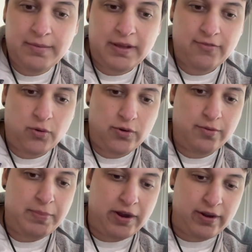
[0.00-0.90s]
I've ordered
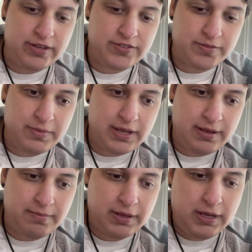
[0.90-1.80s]
bearings from
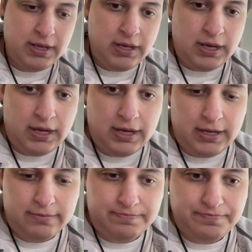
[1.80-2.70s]
them.
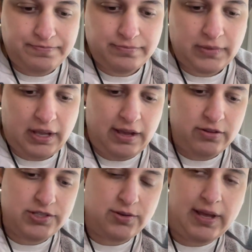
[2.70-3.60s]
Um, I
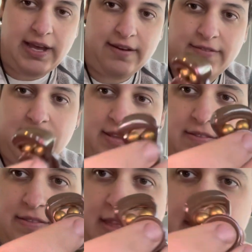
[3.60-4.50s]
also have this.
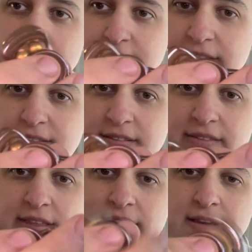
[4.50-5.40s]
They this is
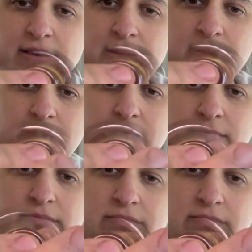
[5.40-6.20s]
the um,